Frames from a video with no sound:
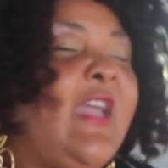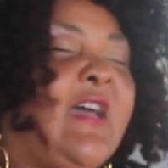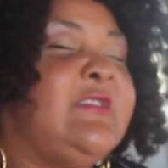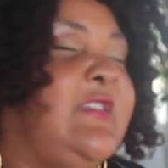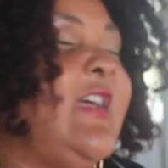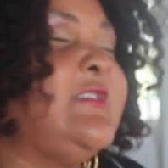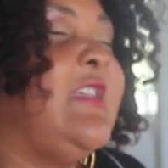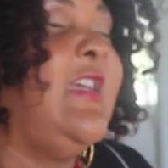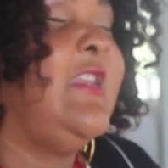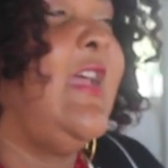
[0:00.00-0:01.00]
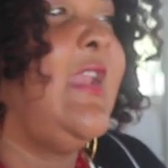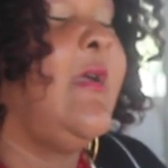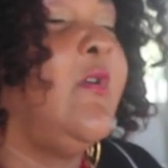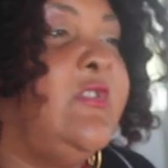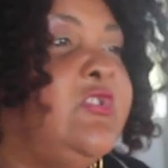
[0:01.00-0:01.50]
And yes, yes, and and
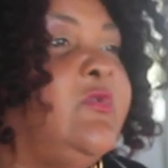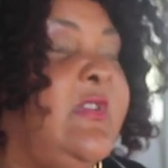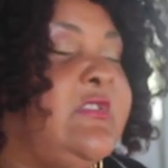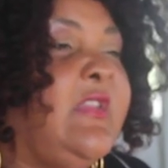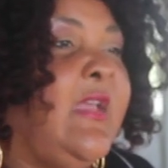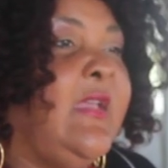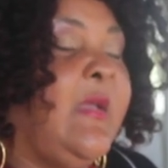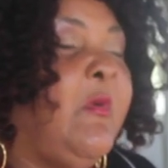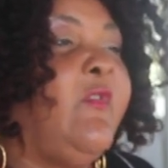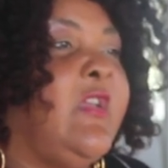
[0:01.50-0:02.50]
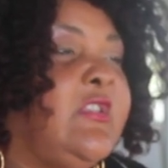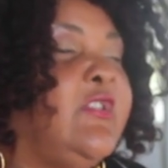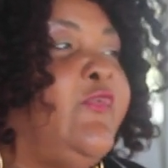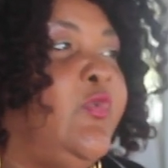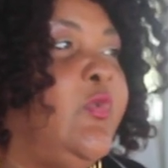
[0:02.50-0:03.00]
I go, "Did you eat today? Come over here and get
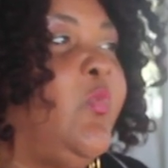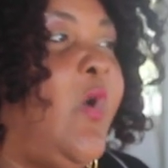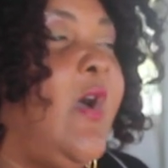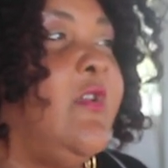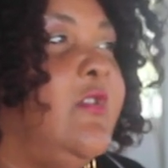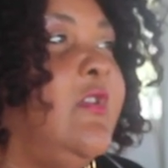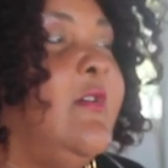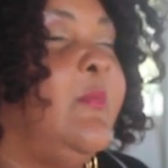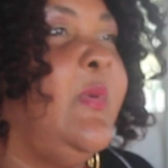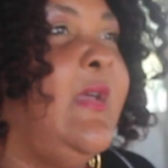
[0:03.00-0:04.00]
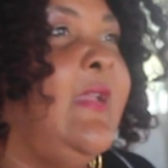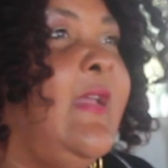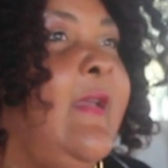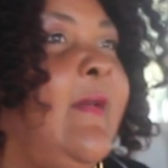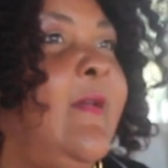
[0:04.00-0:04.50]
this food and water," you know. But
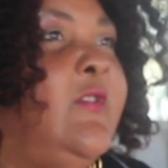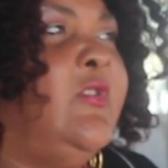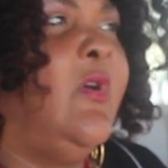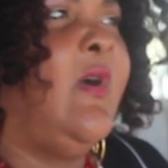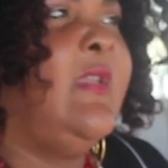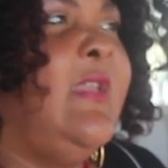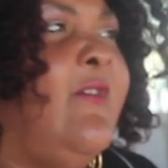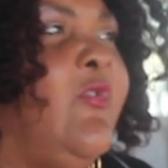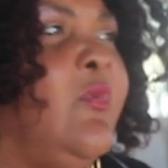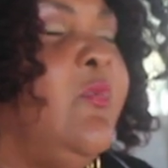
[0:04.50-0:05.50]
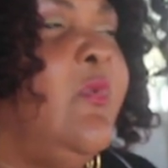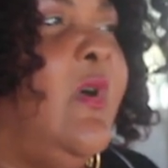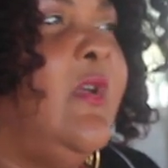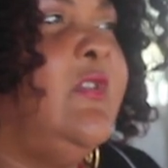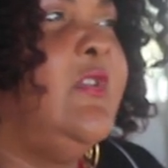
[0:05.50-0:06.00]
you know, I never.
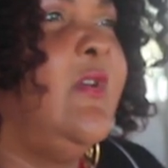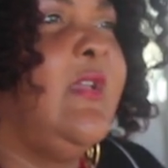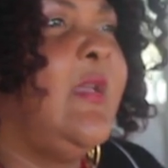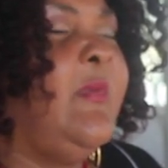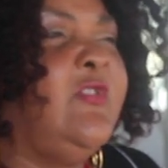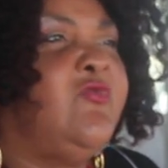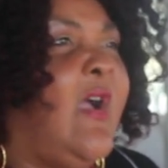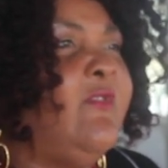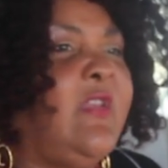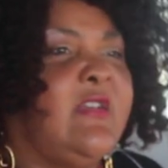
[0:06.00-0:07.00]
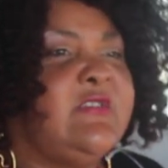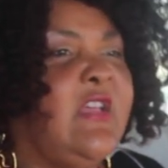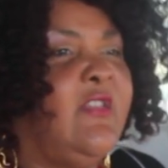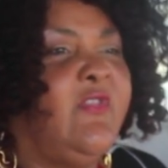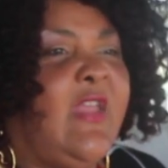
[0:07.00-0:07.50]
You know, it could be driving down
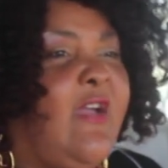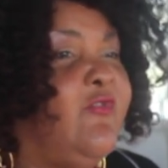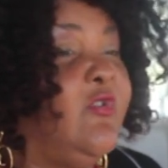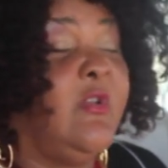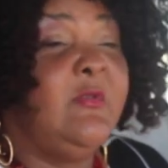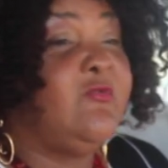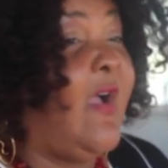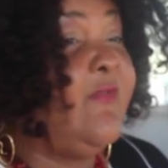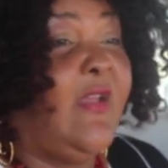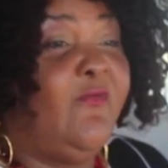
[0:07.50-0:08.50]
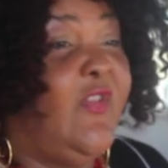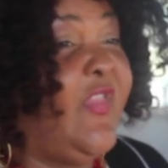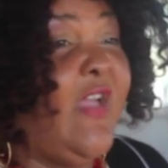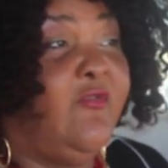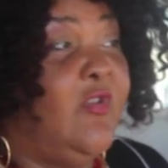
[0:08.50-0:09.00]
Sullivant Avenue, it could be driving down Fifth
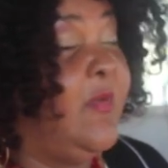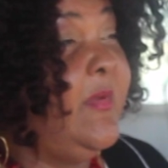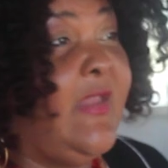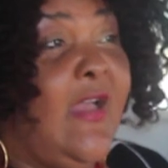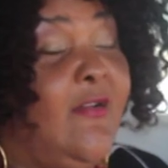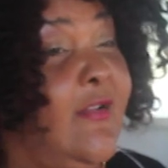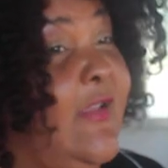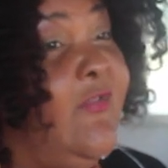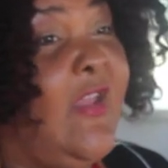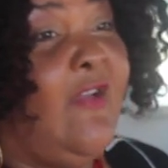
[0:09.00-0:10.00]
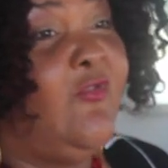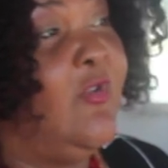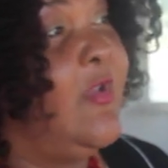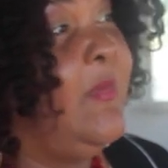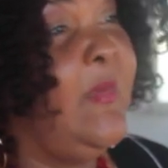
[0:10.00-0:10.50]
Avenue, it could be down Cleveland Avenue,
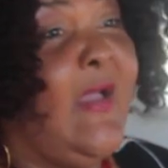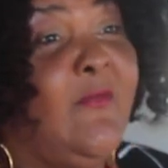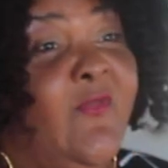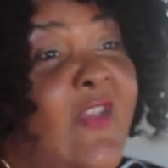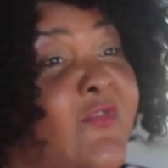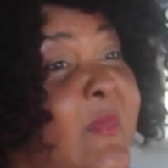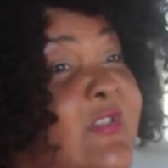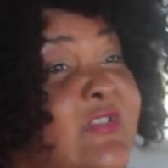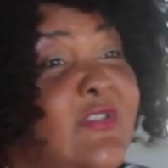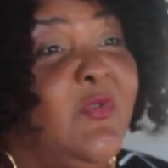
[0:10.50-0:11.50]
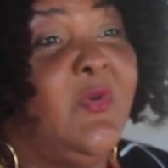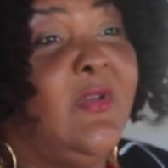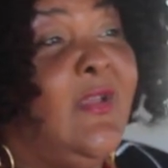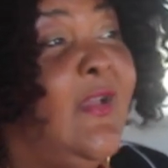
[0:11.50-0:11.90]
it could be behind Faith Mission on